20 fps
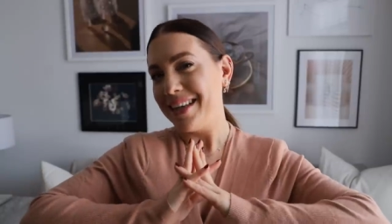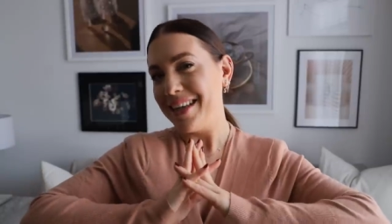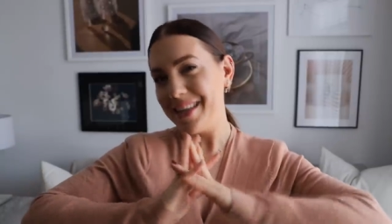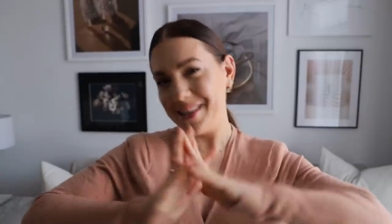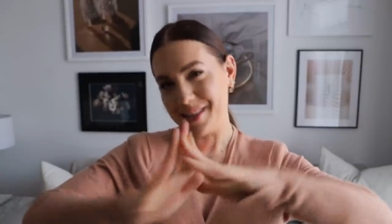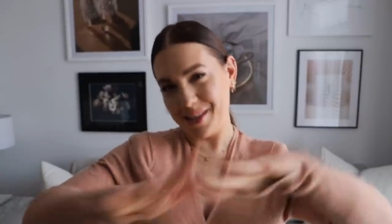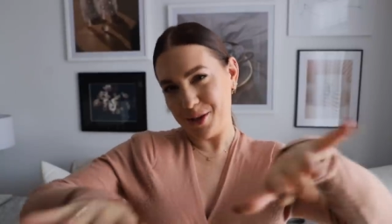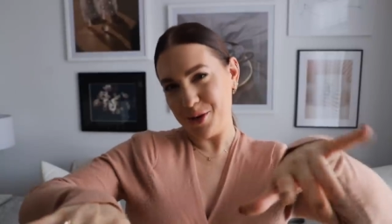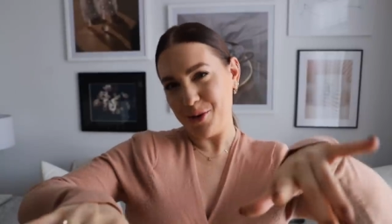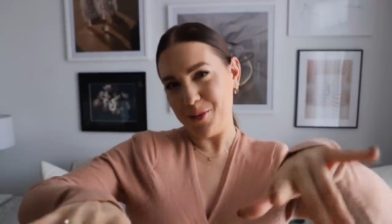
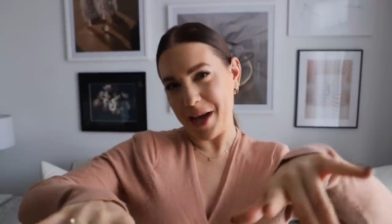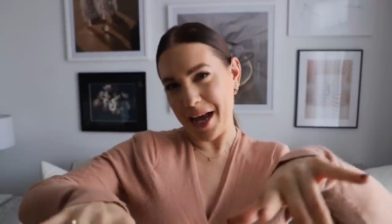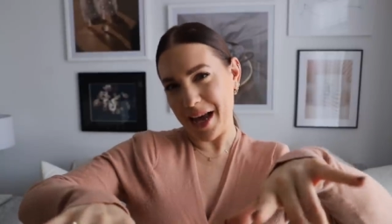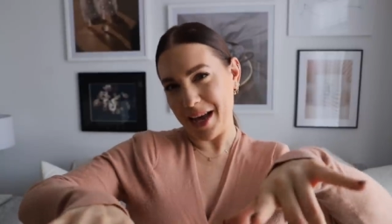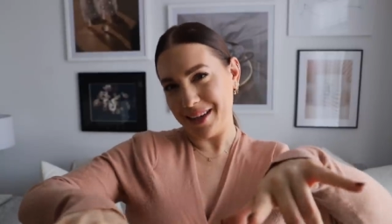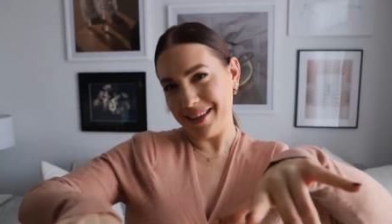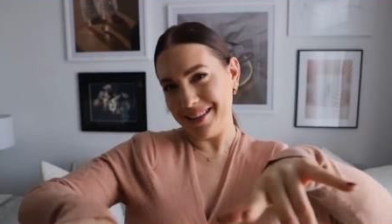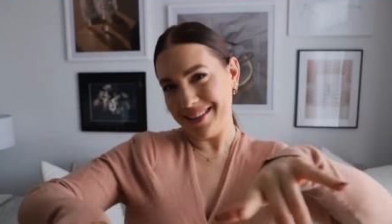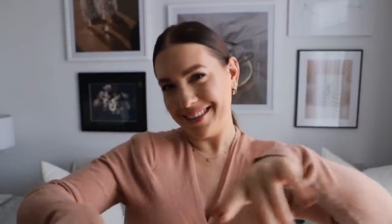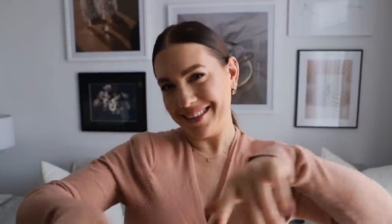It's a new
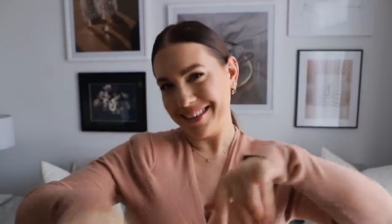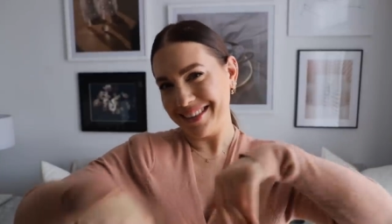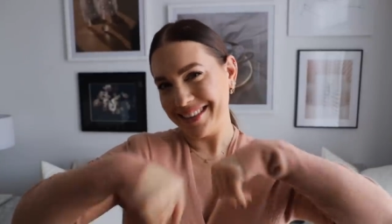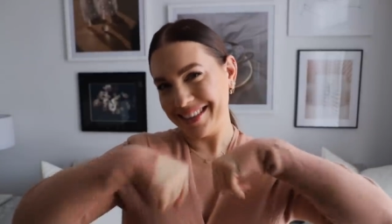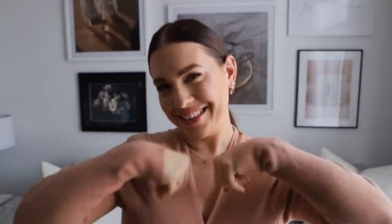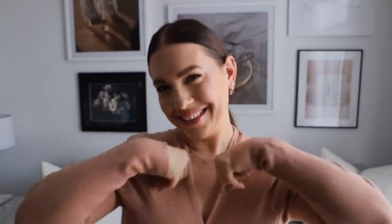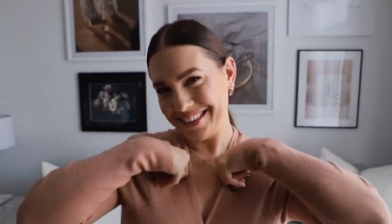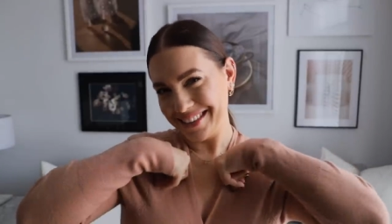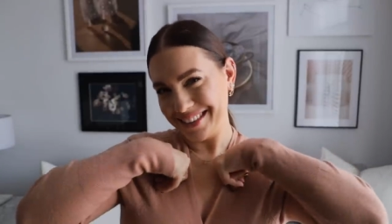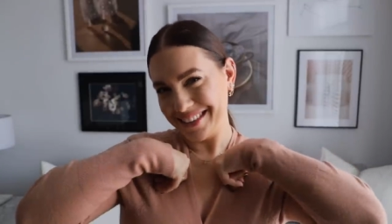bag.
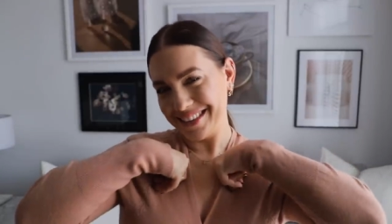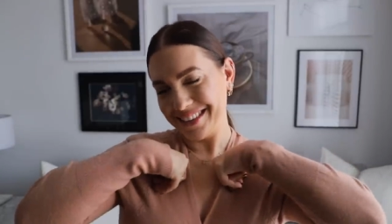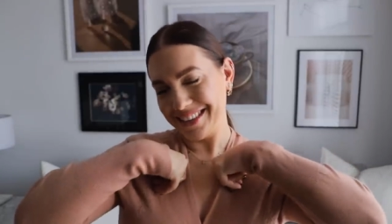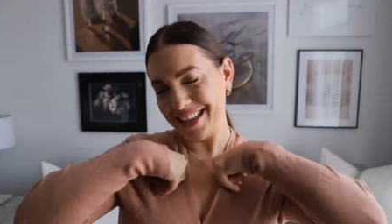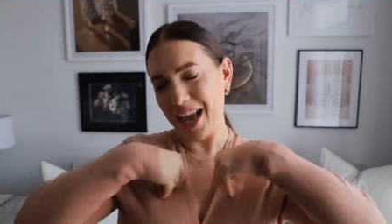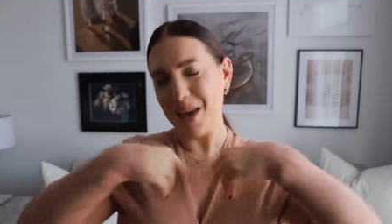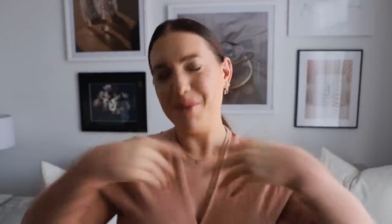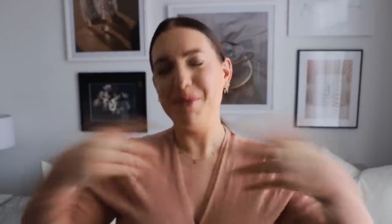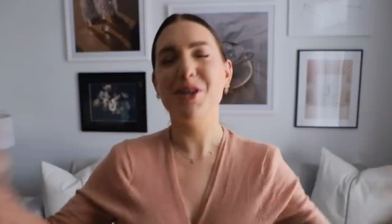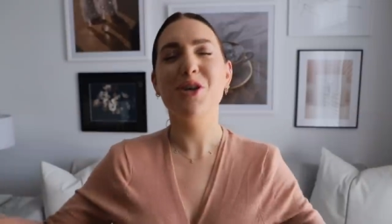
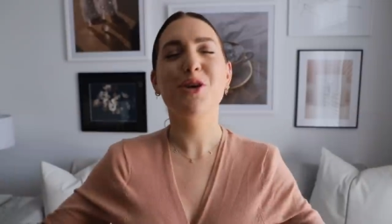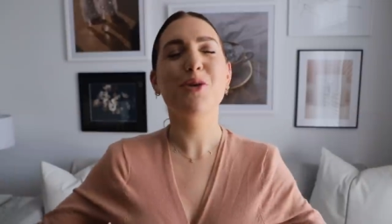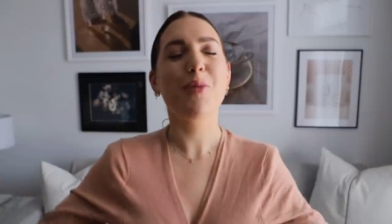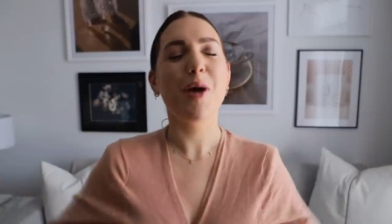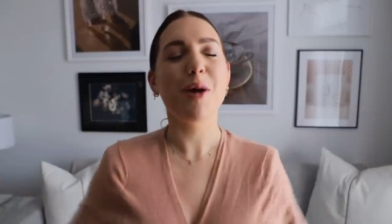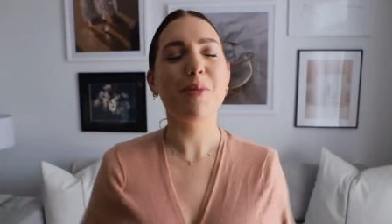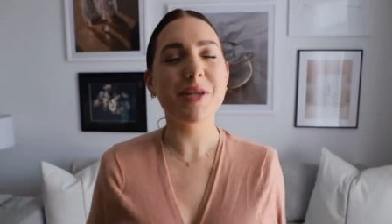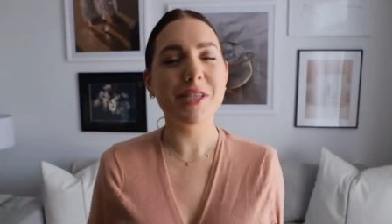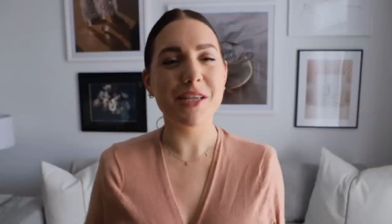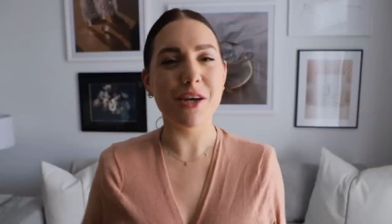I mean, you could
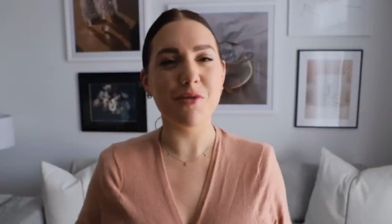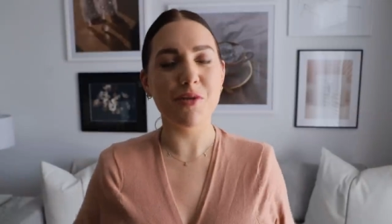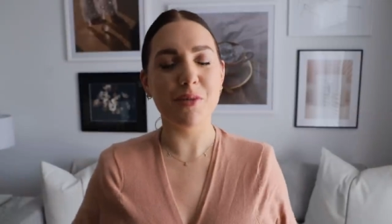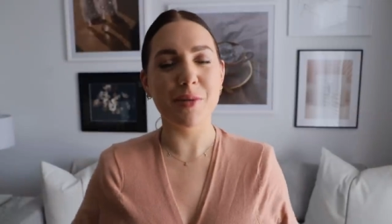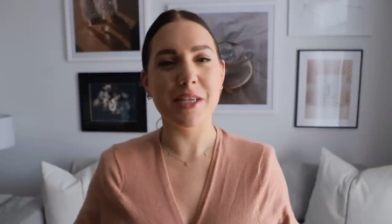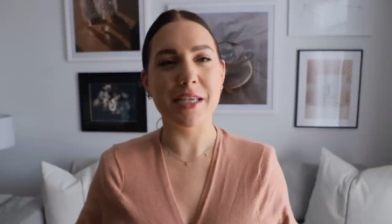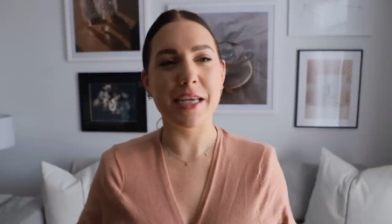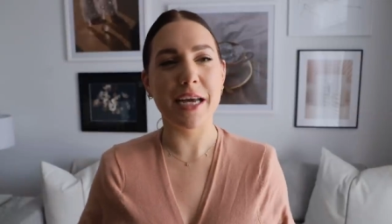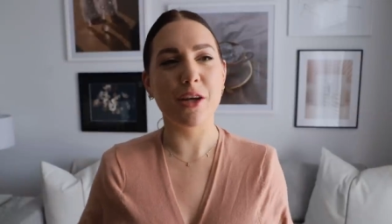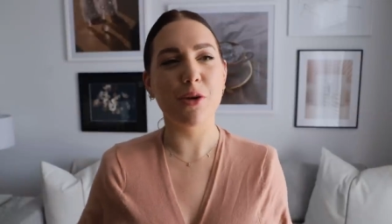probably tell
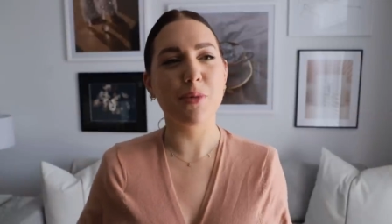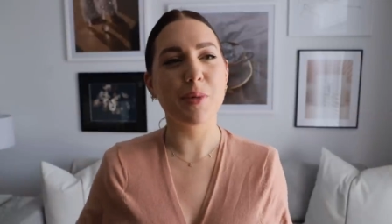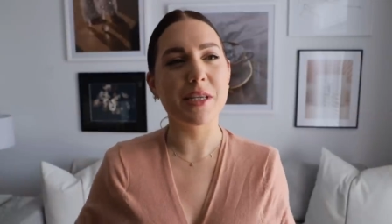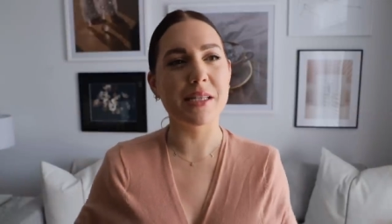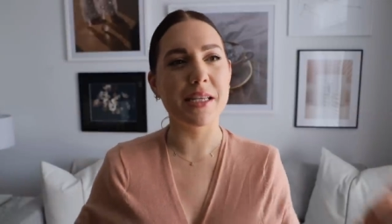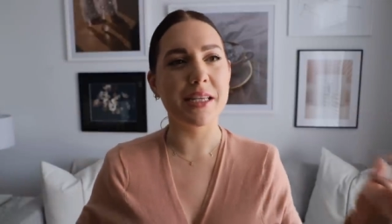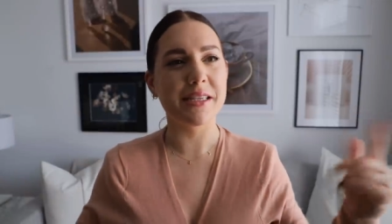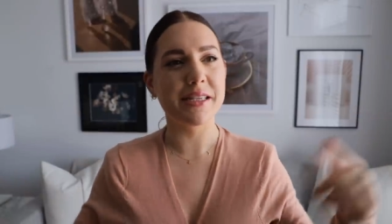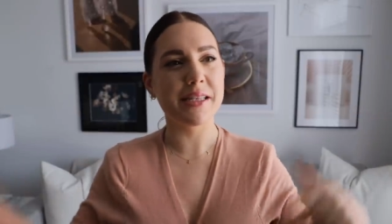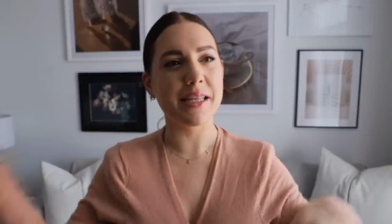from the title
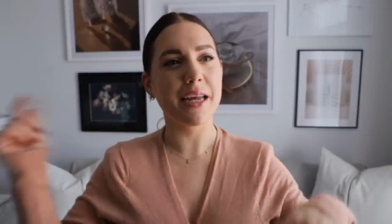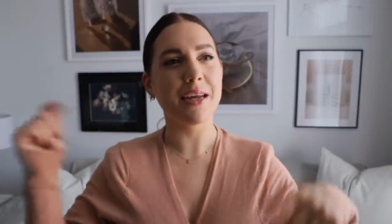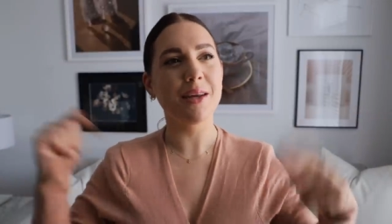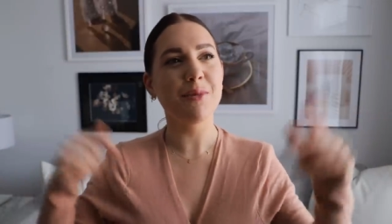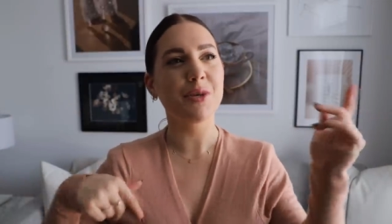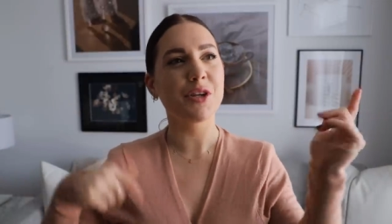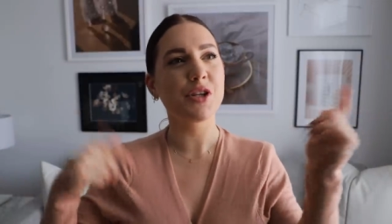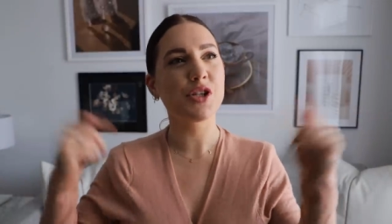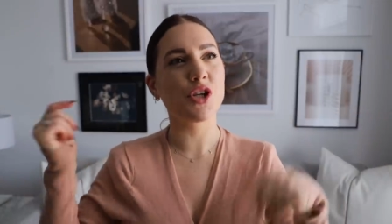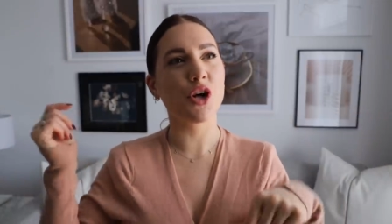because I decided
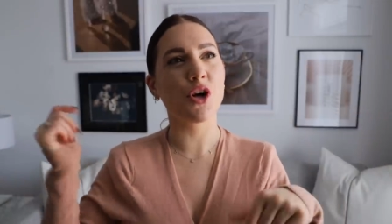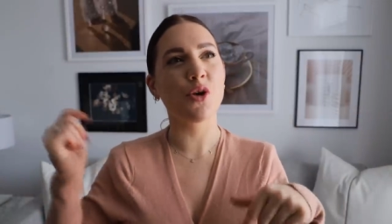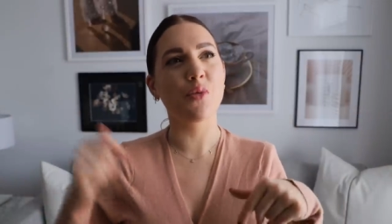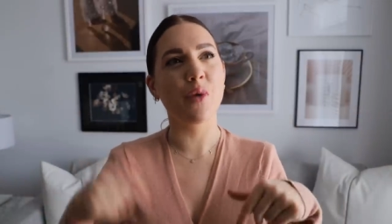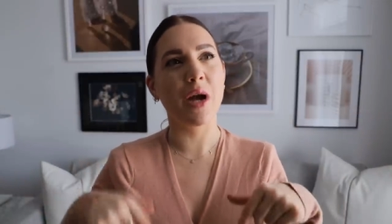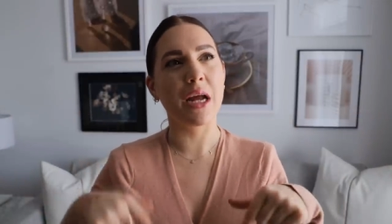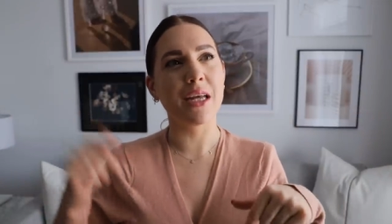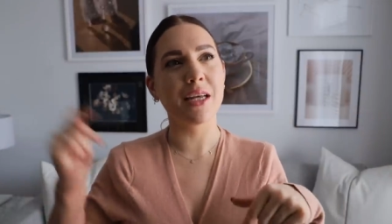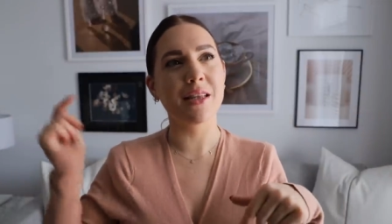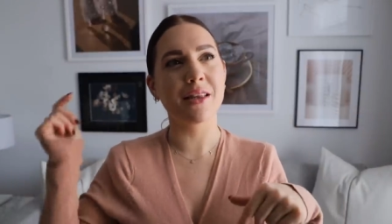I'm gonna start
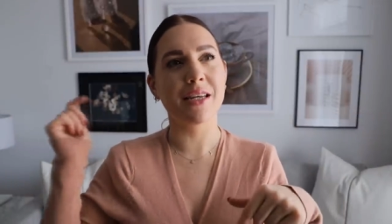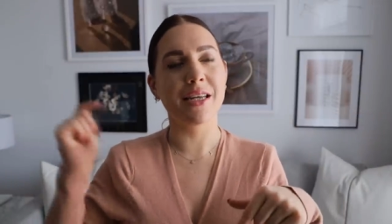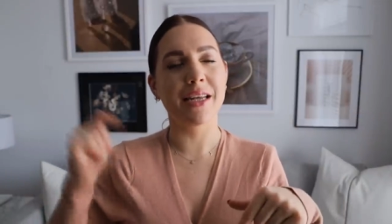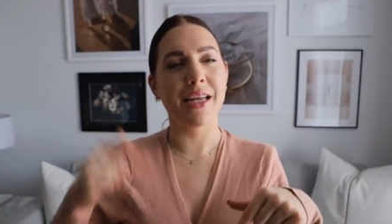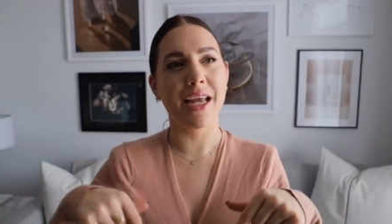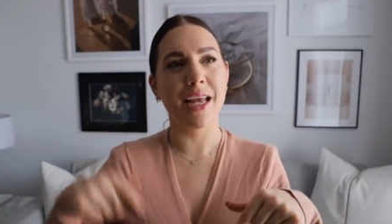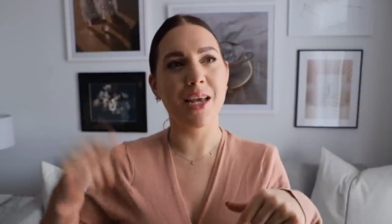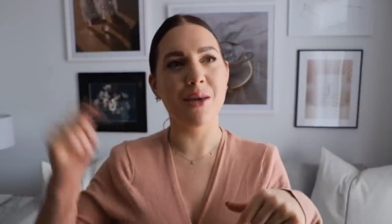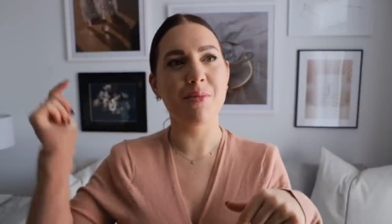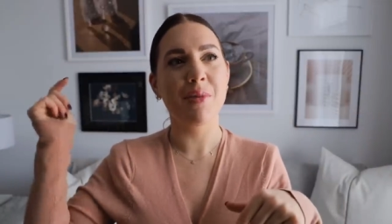writing the
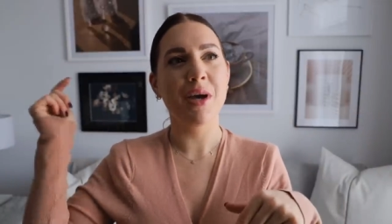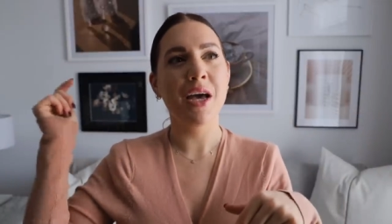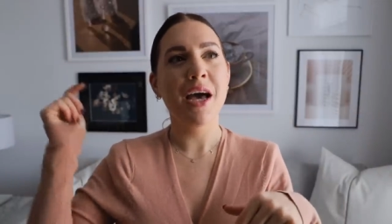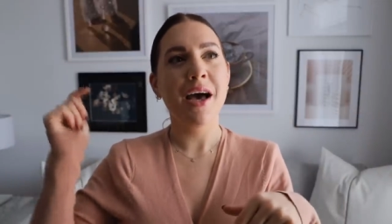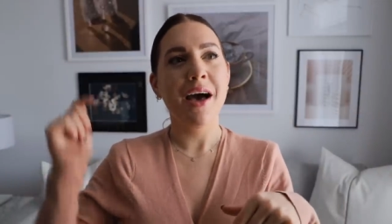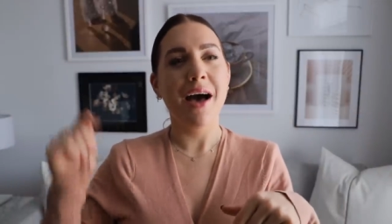name